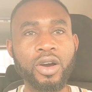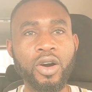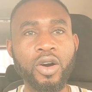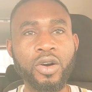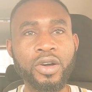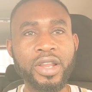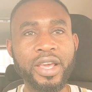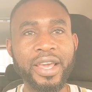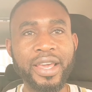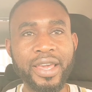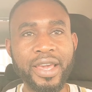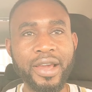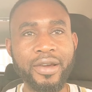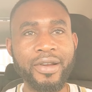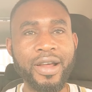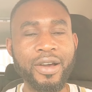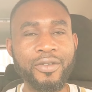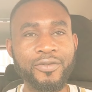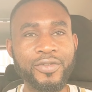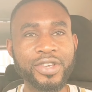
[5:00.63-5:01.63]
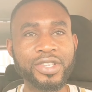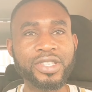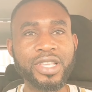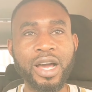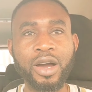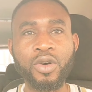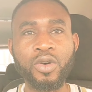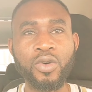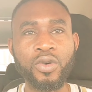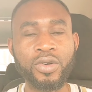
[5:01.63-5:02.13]
on a carer
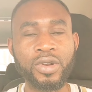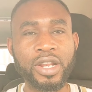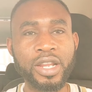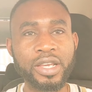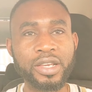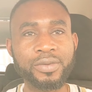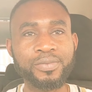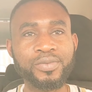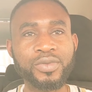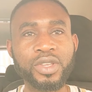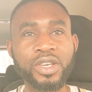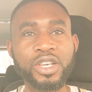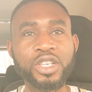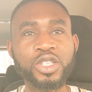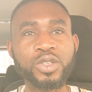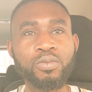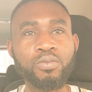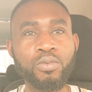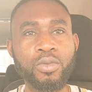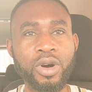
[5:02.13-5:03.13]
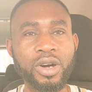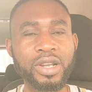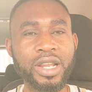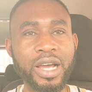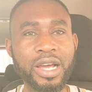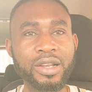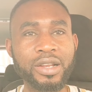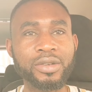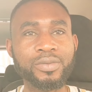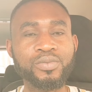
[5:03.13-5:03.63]
visa only is more
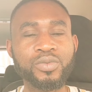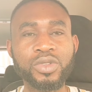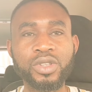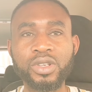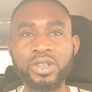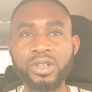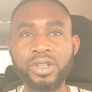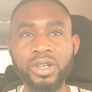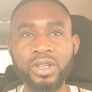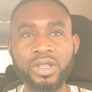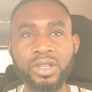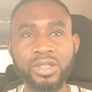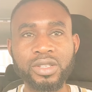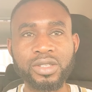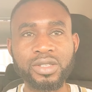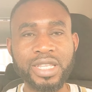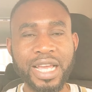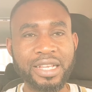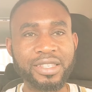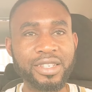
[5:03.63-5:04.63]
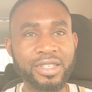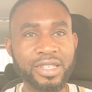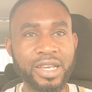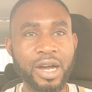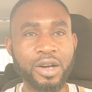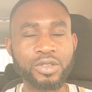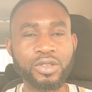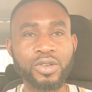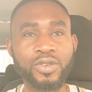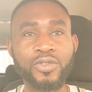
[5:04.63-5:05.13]
than
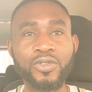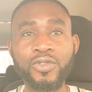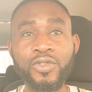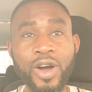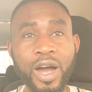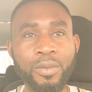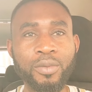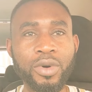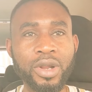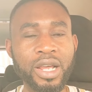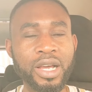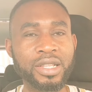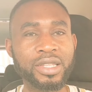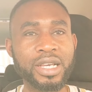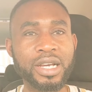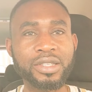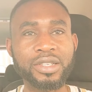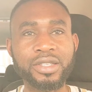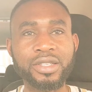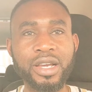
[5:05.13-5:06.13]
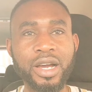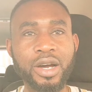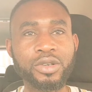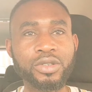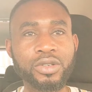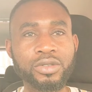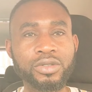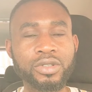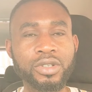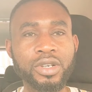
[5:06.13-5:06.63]
30,000, far more than
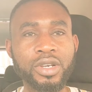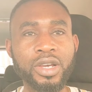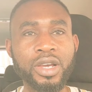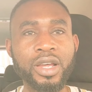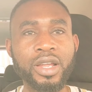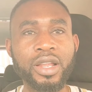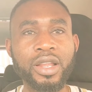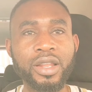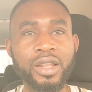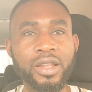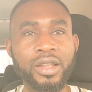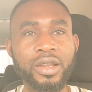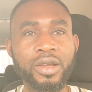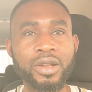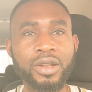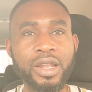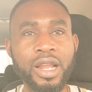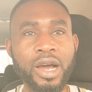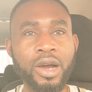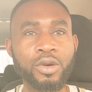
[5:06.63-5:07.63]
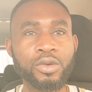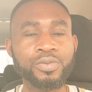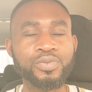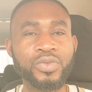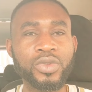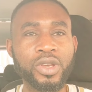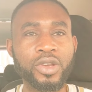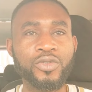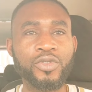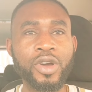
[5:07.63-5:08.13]
30,000. Now,
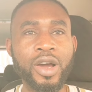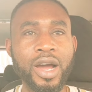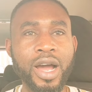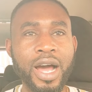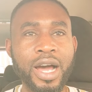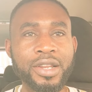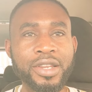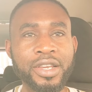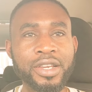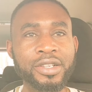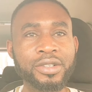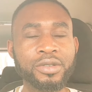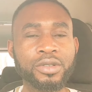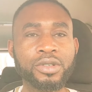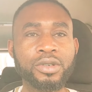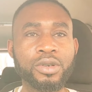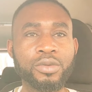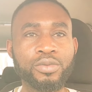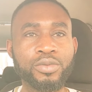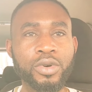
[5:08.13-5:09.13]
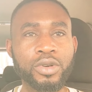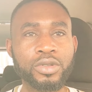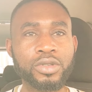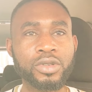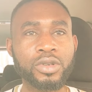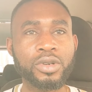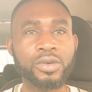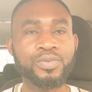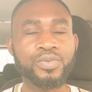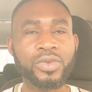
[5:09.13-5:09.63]
if you are adding
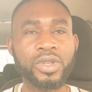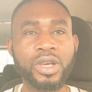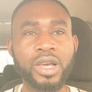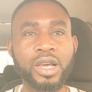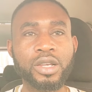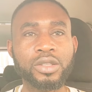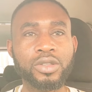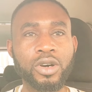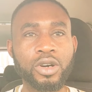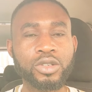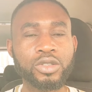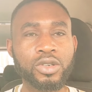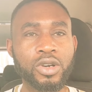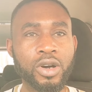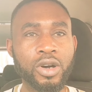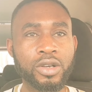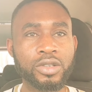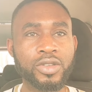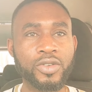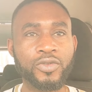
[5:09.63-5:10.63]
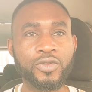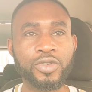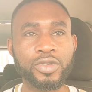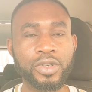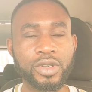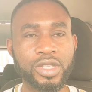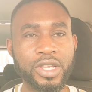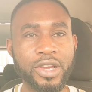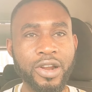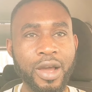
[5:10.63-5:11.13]
both doctors,
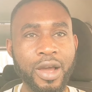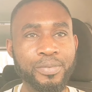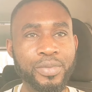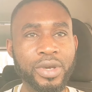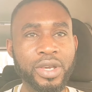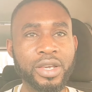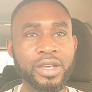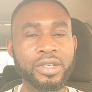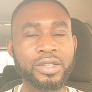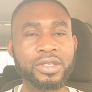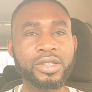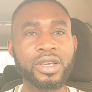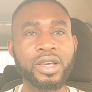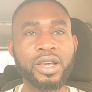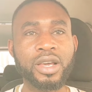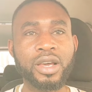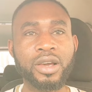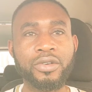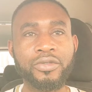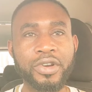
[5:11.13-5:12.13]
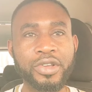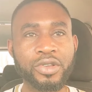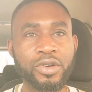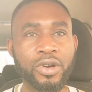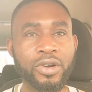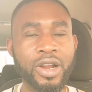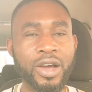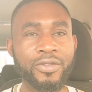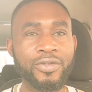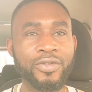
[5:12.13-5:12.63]
physiotherapists,
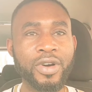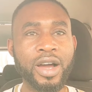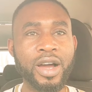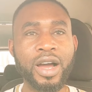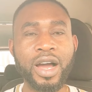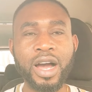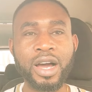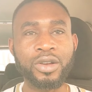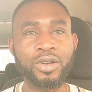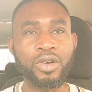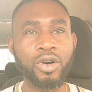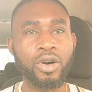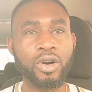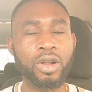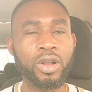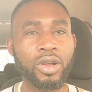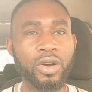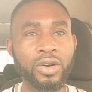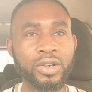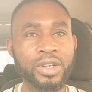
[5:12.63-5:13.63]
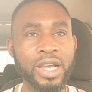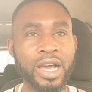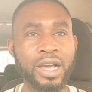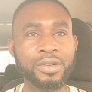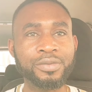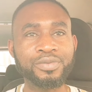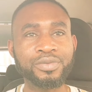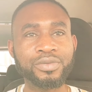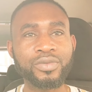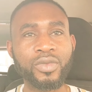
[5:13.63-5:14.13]
radiographer, and all
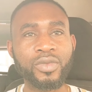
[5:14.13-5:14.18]
other